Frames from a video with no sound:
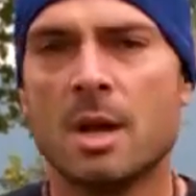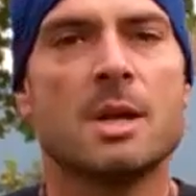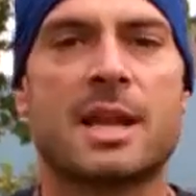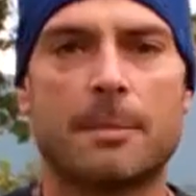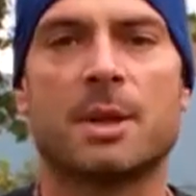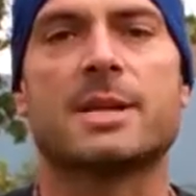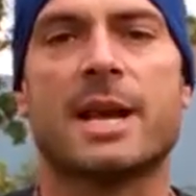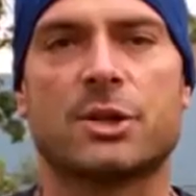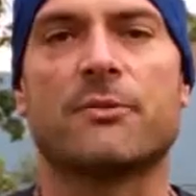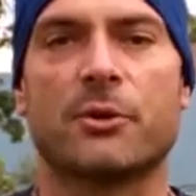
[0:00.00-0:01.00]

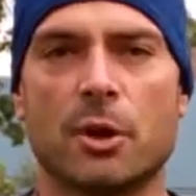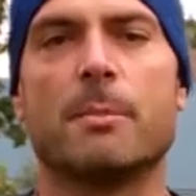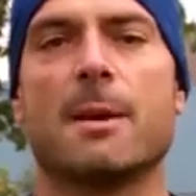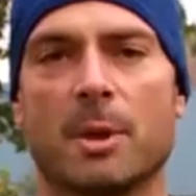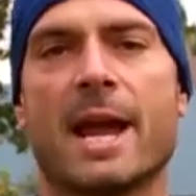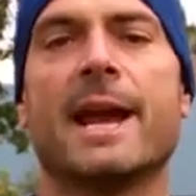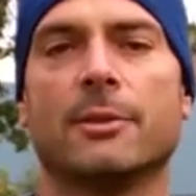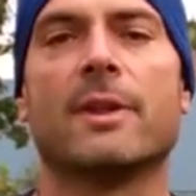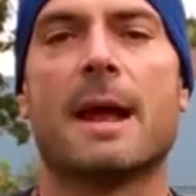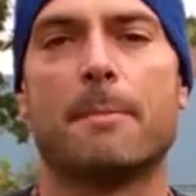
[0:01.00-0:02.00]
stabilization for you to be able to
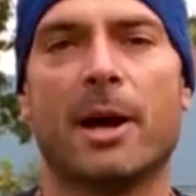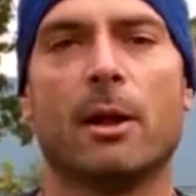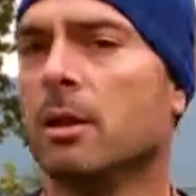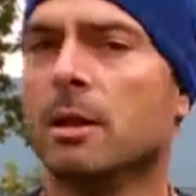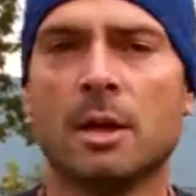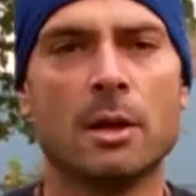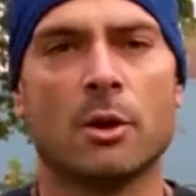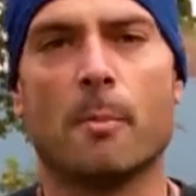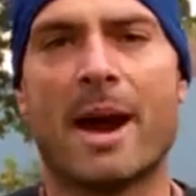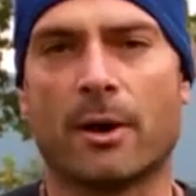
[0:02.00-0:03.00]
handle that bell
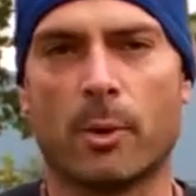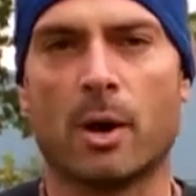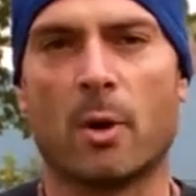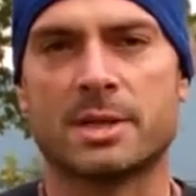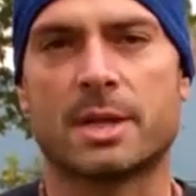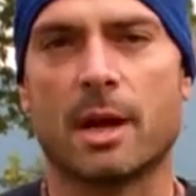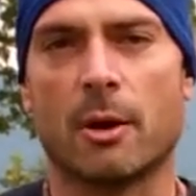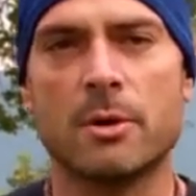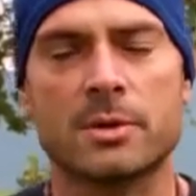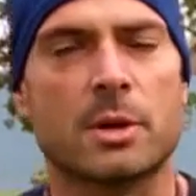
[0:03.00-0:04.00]
no matter where it wants to go.
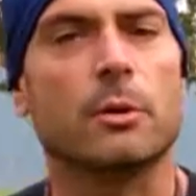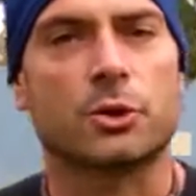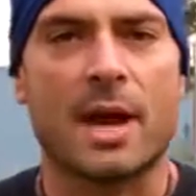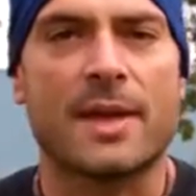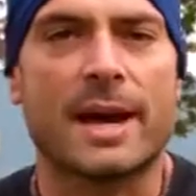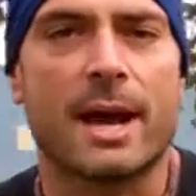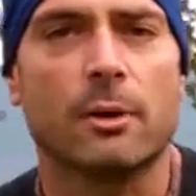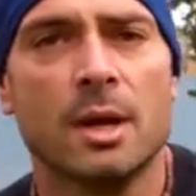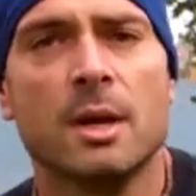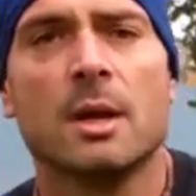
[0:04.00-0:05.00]
So try that out.
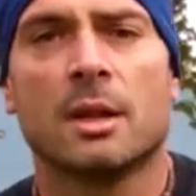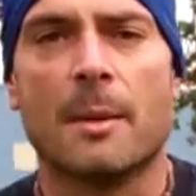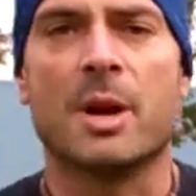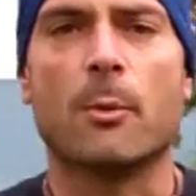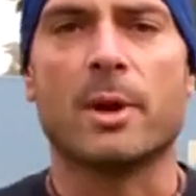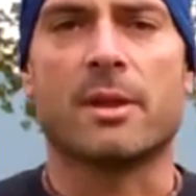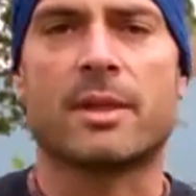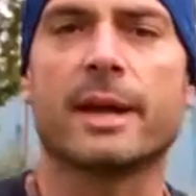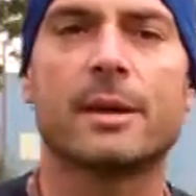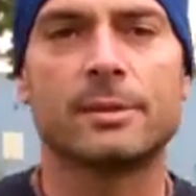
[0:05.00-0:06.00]
Let me know what you
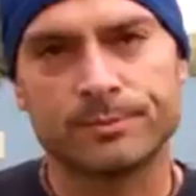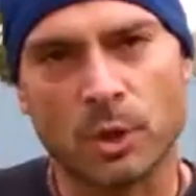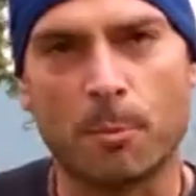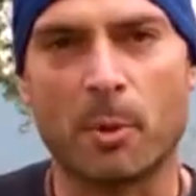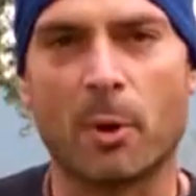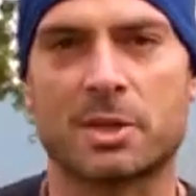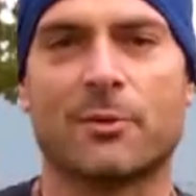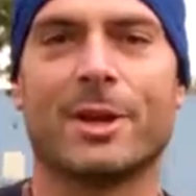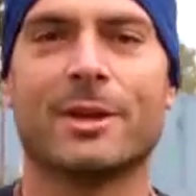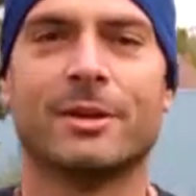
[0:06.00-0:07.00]
think. Hope it works
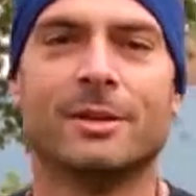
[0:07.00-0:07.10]
for you.